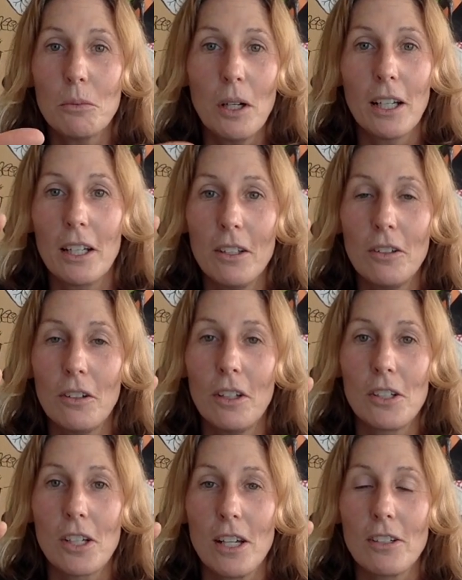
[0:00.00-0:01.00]
What can you do to
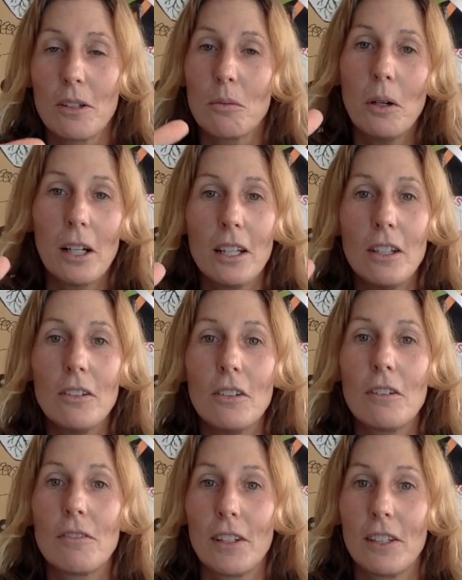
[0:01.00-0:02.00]
change it? What can you do
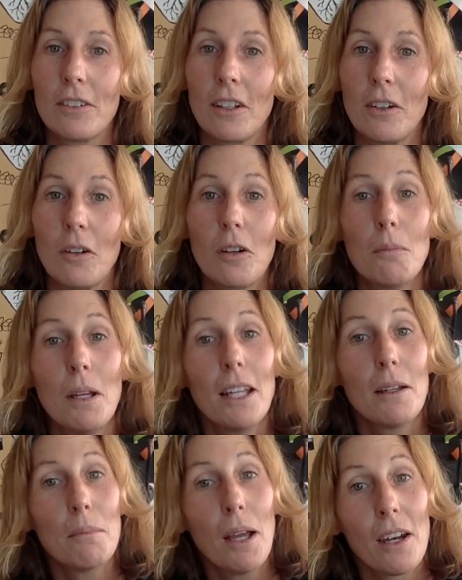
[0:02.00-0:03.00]
to fix it or make
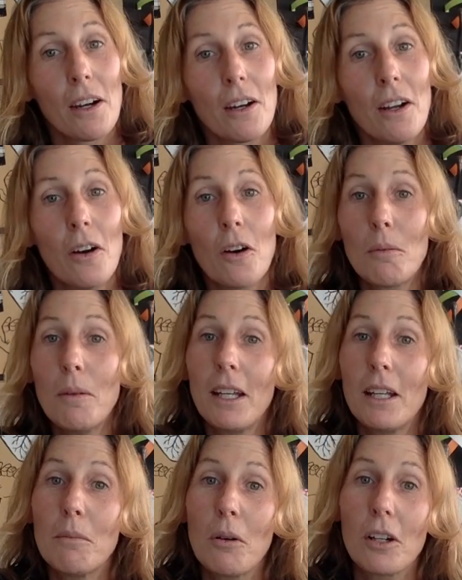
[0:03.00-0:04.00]
it better or make
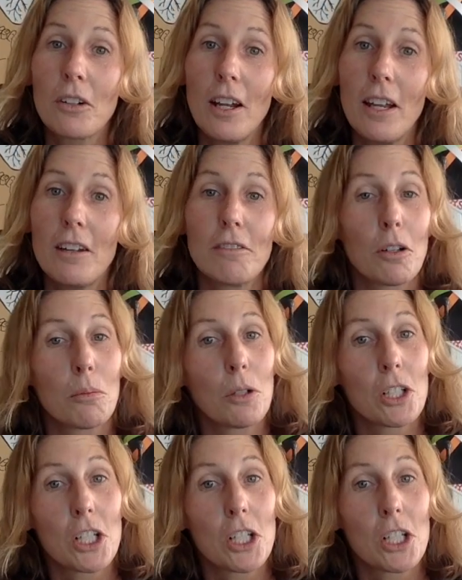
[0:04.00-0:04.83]
it more creative or more